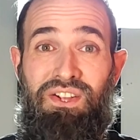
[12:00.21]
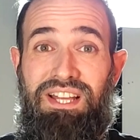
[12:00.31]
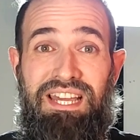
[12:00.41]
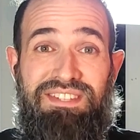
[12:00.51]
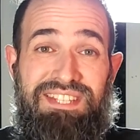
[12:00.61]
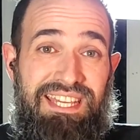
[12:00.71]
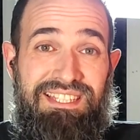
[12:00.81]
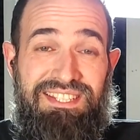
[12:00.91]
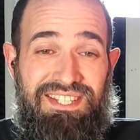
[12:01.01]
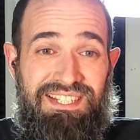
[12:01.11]
all I have to say
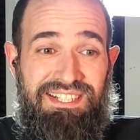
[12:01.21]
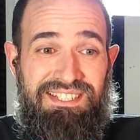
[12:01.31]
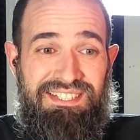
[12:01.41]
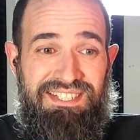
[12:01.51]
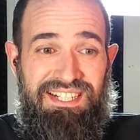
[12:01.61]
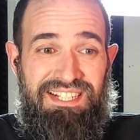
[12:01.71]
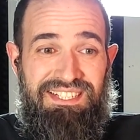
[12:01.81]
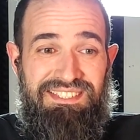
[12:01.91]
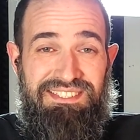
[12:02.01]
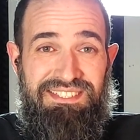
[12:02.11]
is
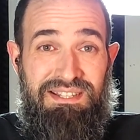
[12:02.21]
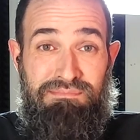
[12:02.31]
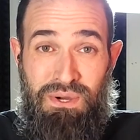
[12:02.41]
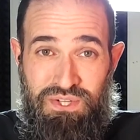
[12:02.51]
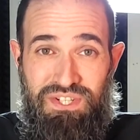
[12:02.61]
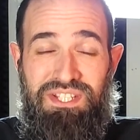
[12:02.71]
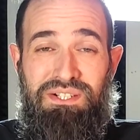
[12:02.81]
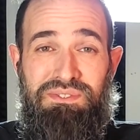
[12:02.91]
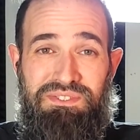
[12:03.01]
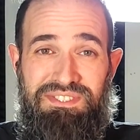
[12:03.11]
compose
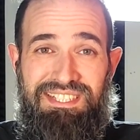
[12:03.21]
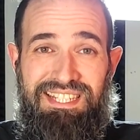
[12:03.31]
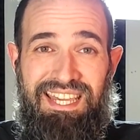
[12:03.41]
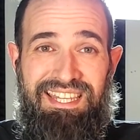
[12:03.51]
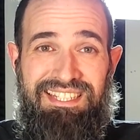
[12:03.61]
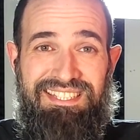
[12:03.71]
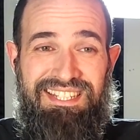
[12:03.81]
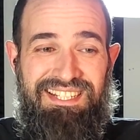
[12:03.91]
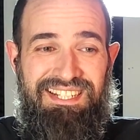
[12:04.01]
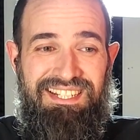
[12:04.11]
yourself
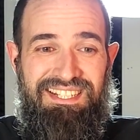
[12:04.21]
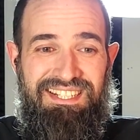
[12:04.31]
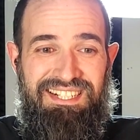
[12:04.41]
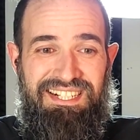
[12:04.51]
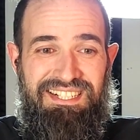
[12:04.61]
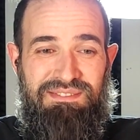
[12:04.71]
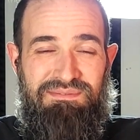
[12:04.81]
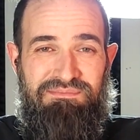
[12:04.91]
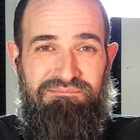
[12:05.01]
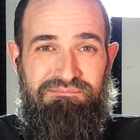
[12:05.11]
and
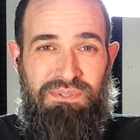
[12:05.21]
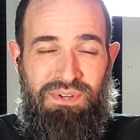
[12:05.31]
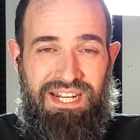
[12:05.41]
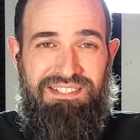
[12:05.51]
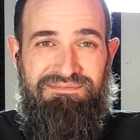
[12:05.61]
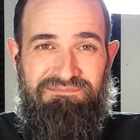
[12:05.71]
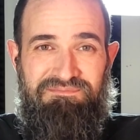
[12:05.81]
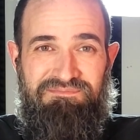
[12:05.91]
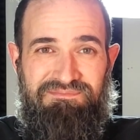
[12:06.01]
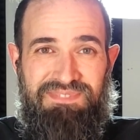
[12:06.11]
be ready.
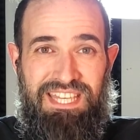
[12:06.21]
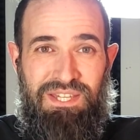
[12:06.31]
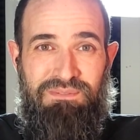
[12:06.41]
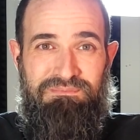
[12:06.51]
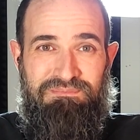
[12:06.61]
Thank you.